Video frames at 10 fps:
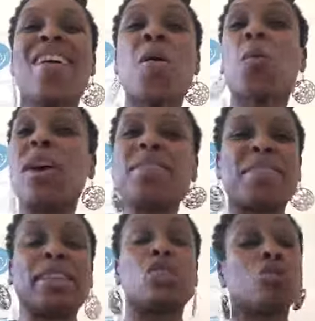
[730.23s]
whether
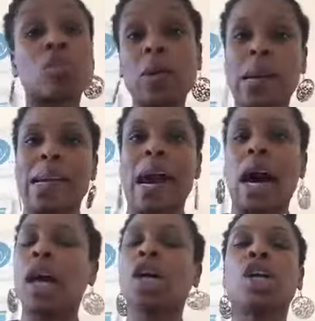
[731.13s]
that's true or
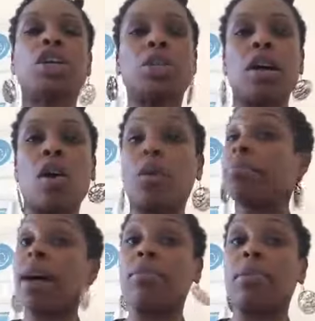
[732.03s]
not,
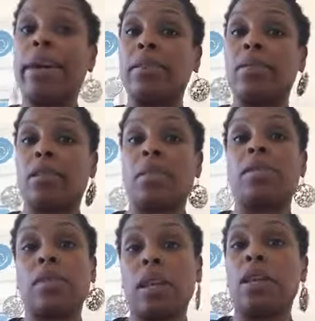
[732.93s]
that remains to be
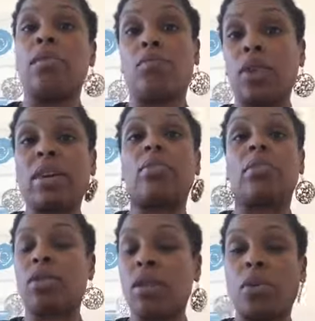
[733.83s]
seen. And
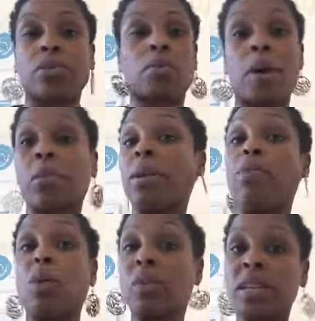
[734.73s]
there's probably
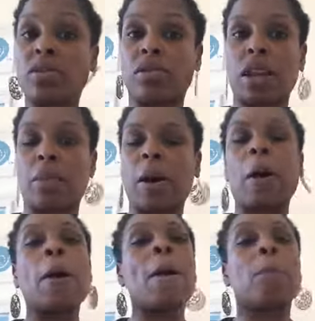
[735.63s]
more research out about it.
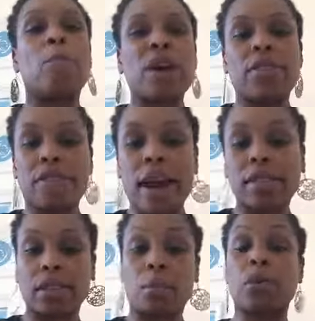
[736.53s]
But the fact
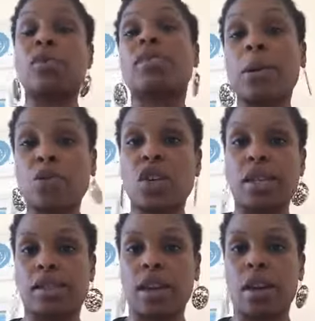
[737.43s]
that the perception
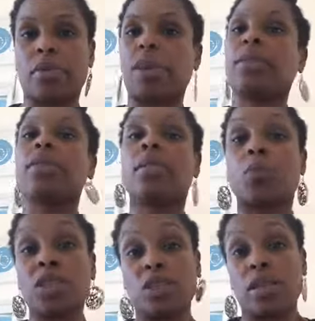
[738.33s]
is there, that this is
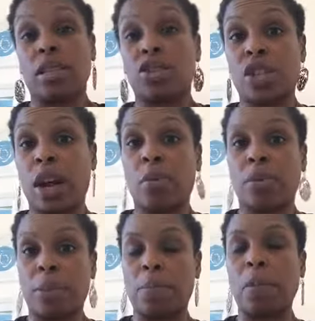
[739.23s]
what you need to share
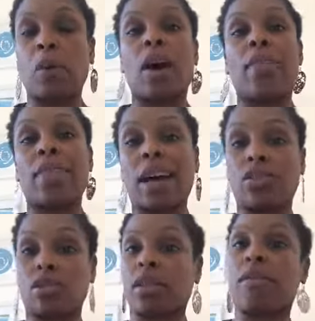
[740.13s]
with people, and
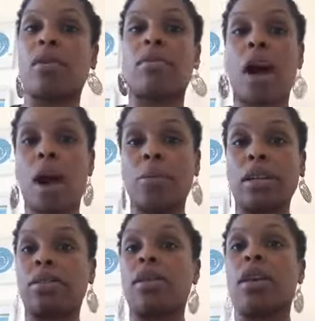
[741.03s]
that's your level of
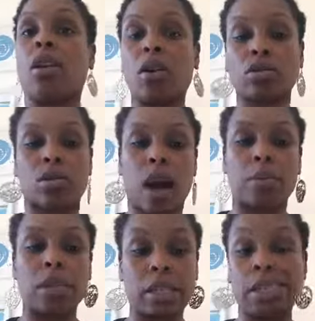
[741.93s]
competency and cultural
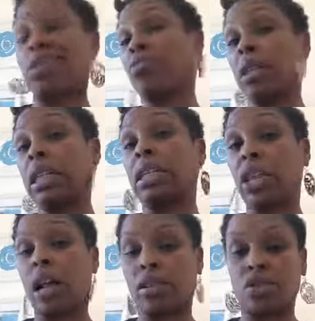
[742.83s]
competency, is really a
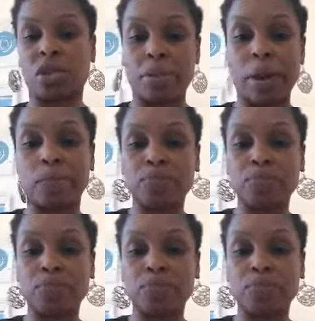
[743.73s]
challenge to me.